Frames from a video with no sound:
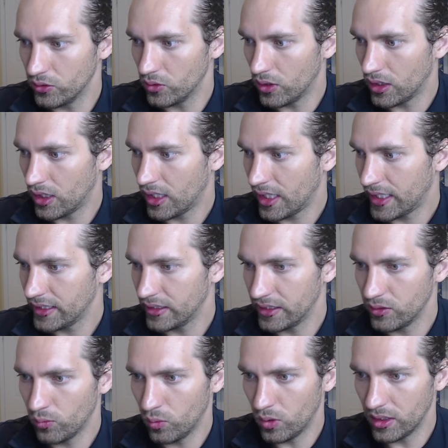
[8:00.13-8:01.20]

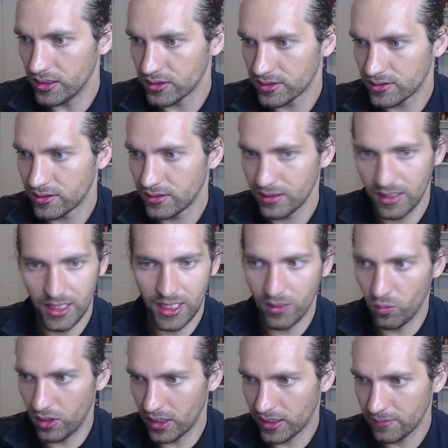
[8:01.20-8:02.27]
highlight was
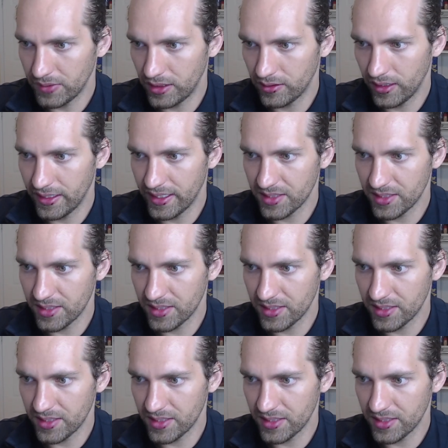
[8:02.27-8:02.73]
a company that has